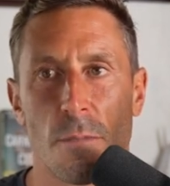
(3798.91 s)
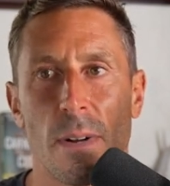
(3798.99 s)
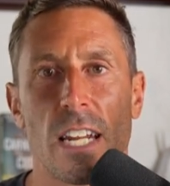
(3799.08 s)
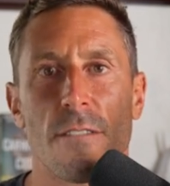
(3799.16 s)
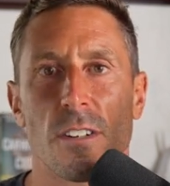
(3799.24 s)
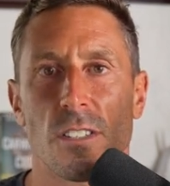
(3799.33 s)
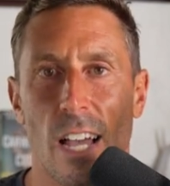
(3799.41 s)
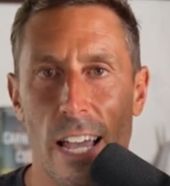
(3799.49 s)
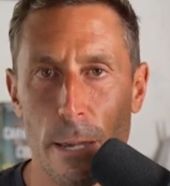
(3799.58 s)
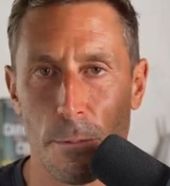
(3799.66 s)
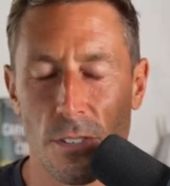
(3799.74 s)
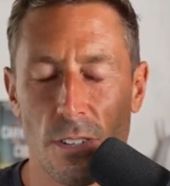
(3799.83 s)
There are many different
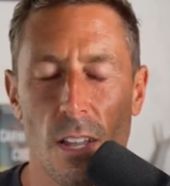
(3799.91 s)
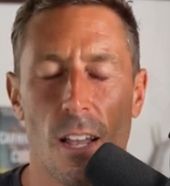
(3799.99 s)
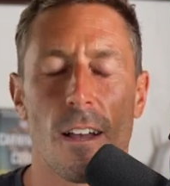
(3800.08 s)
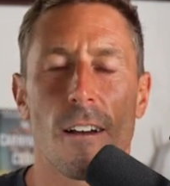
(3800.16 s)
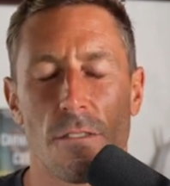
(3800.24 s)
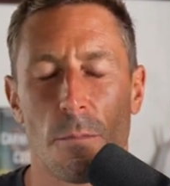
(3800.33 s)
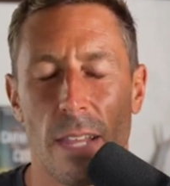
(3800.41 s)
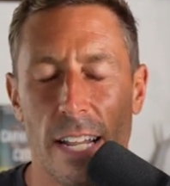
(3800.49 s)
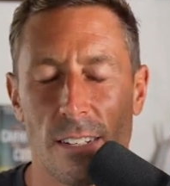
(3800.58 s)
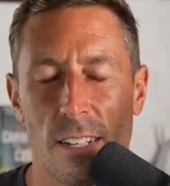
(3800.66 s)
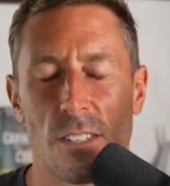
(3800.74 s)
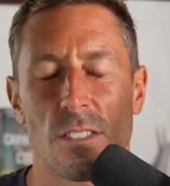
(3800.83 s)
types from
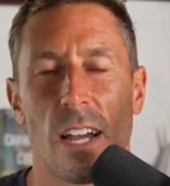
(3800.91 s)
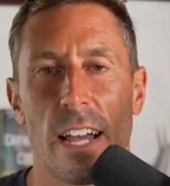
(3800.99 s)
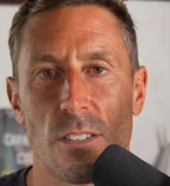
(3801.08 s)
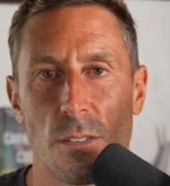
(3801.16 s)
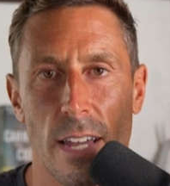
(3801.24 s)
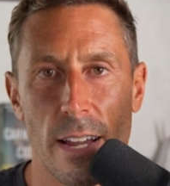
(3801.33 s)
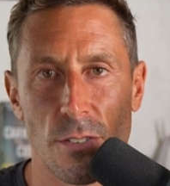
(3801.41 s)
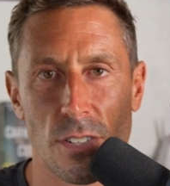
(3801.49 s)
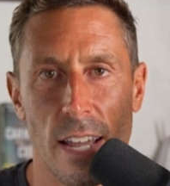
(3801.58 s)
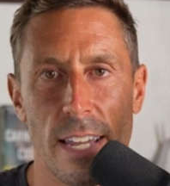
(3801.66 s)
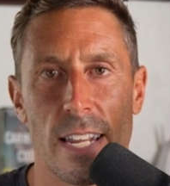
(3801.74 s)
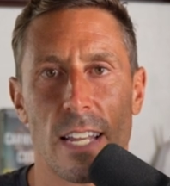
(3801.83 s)
lectins to
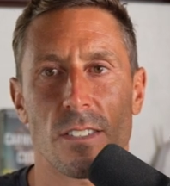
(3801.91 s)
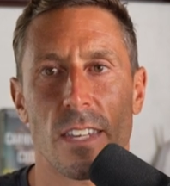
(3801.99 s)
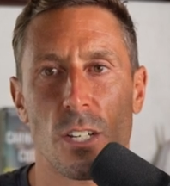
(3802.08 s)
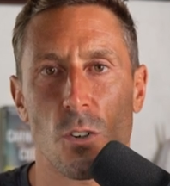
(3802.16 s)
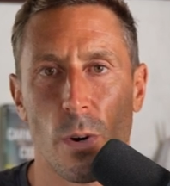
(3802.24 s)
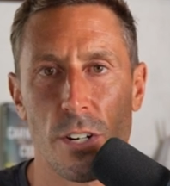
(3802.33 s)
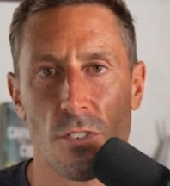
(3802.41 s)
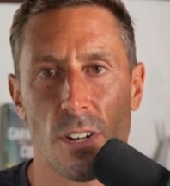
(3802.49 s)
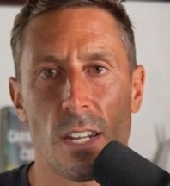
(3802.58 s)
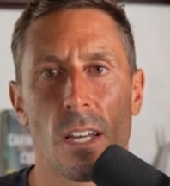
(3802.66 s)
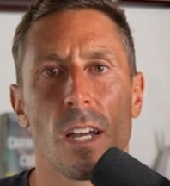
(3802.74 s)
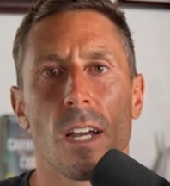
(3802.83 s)
isothiocyanates like
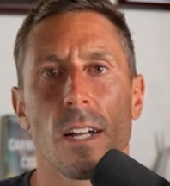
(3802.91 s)
goitrin